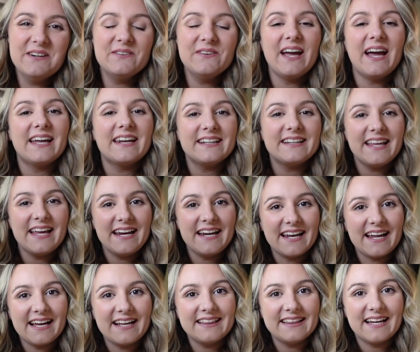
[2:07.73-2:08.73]
We had a late
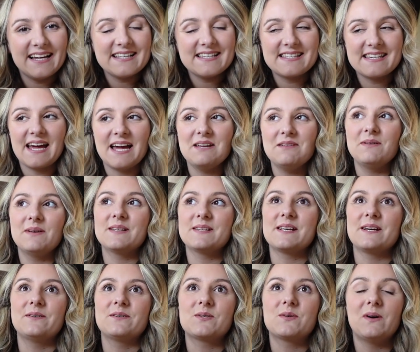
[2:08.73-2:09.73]
night last night because
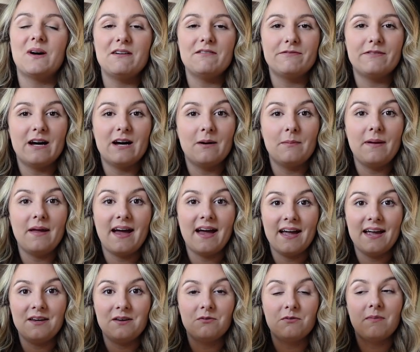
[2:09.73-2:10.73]
I was quite far
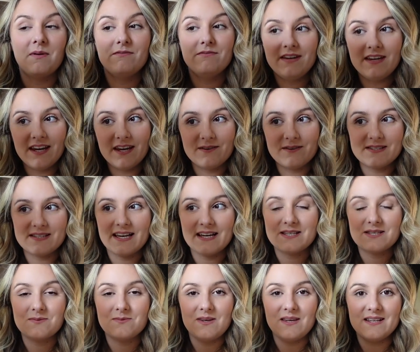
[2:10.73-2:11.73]
behind with my videos
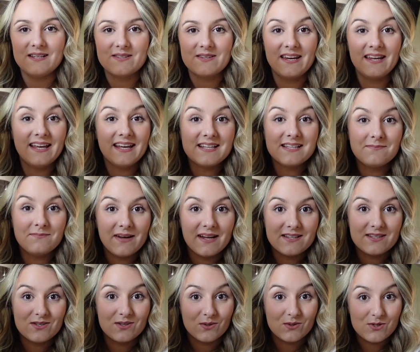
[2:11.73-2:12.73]
last week, so I didn't get to
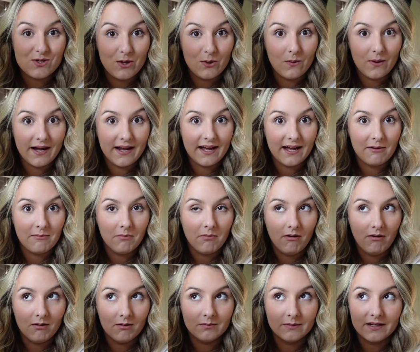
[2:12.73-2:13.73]
bed till two A M.
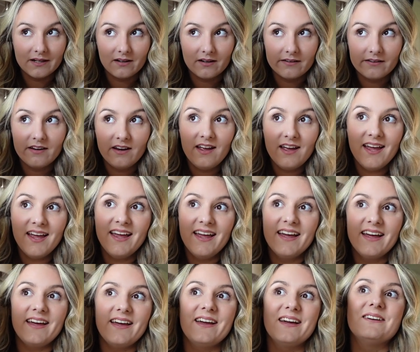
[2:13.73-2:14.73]
Oh my god.
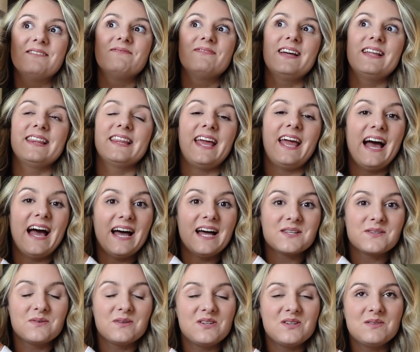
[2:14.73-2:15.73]
Um, and the
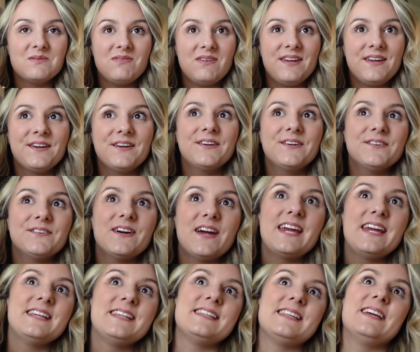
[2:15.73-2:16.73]
cats were just being
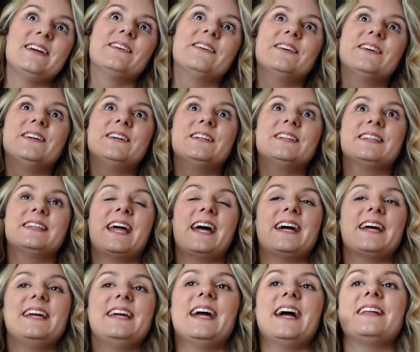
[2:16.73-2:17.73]
crazy all
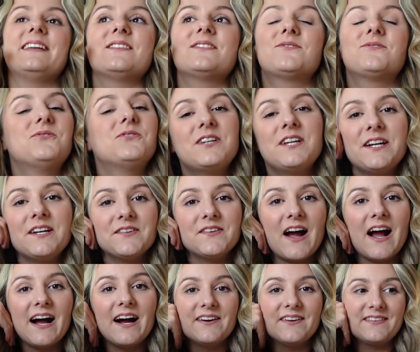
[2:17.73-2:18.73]
night and just running
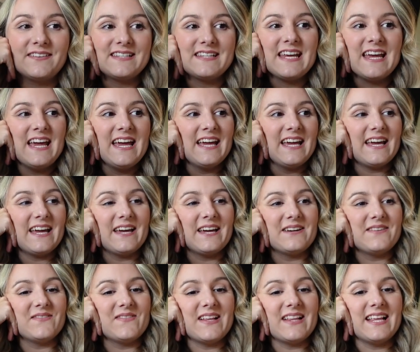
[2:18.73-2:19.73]
around.
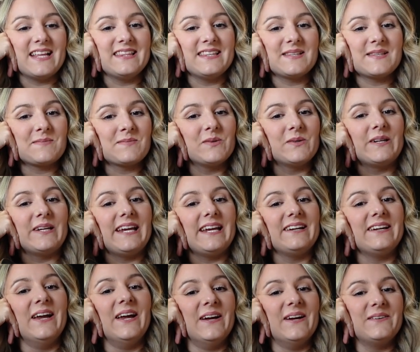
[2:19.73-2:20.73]
Um, and then this
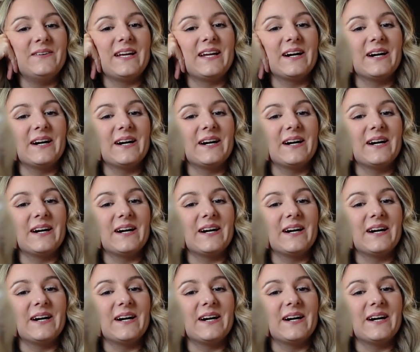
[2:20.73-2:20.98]
morning we